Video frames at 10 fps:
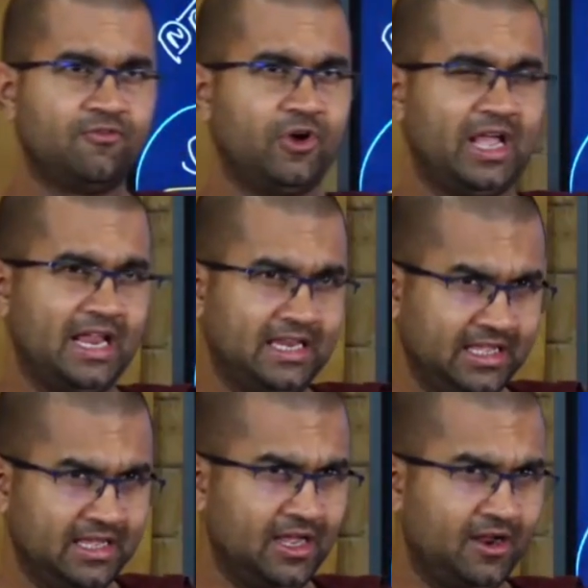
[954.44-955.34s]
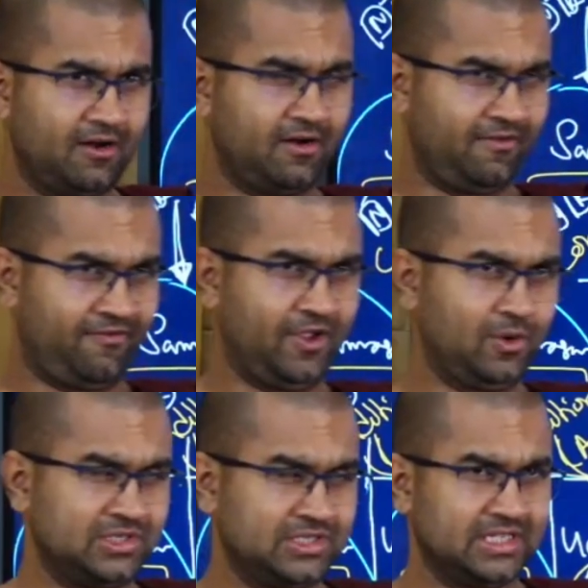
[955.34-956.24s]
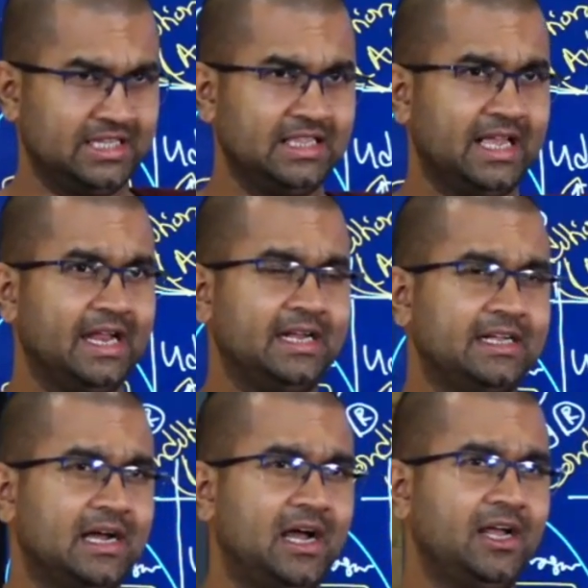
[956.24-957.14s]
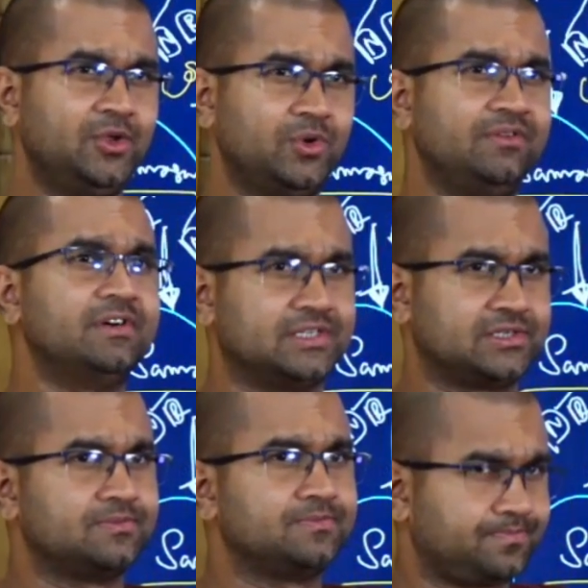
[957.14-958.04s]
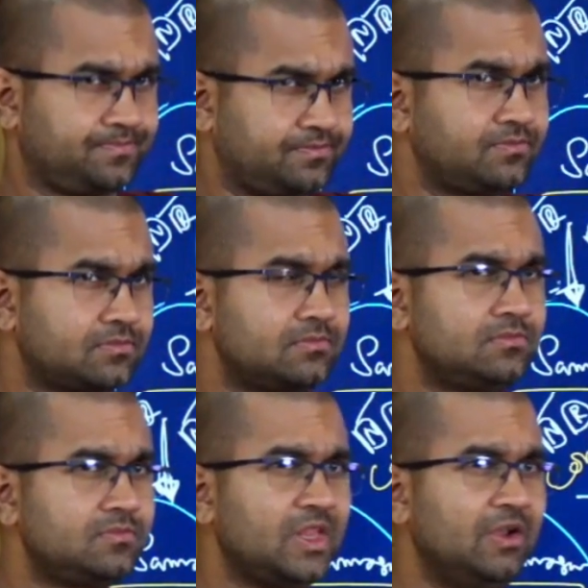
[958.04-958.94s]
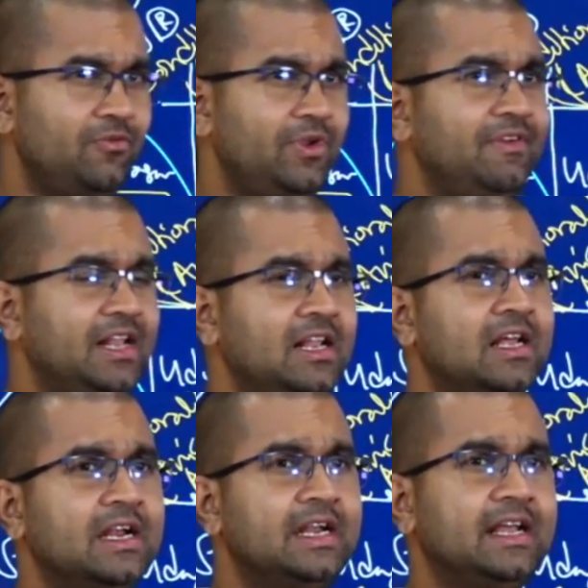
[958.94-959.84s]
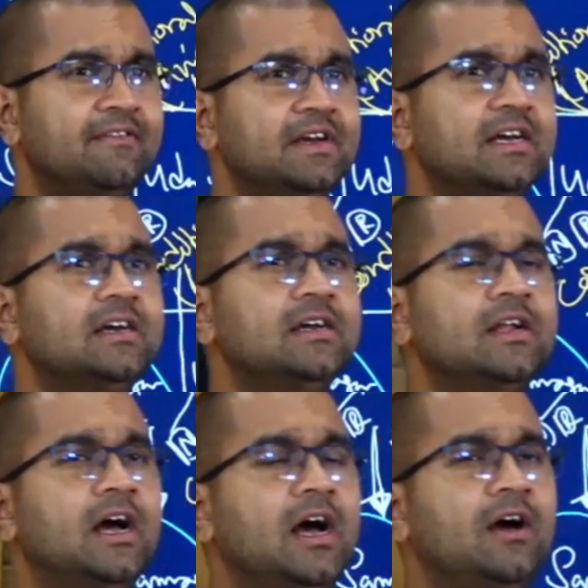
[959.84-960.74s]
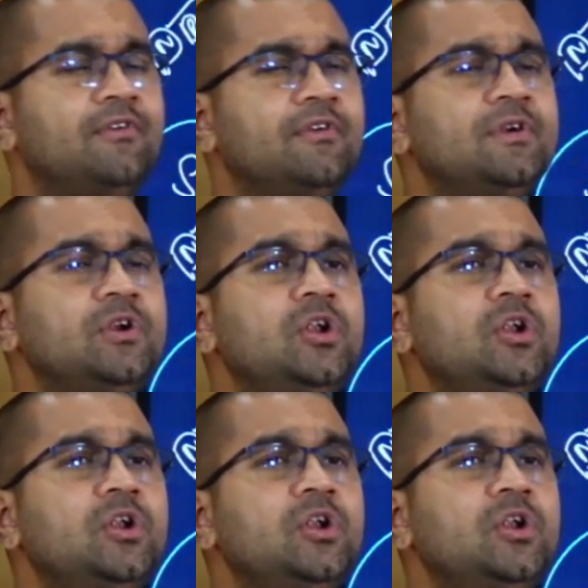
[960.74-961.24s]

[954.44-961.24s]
for any refuge in the entire universe, we will never, we will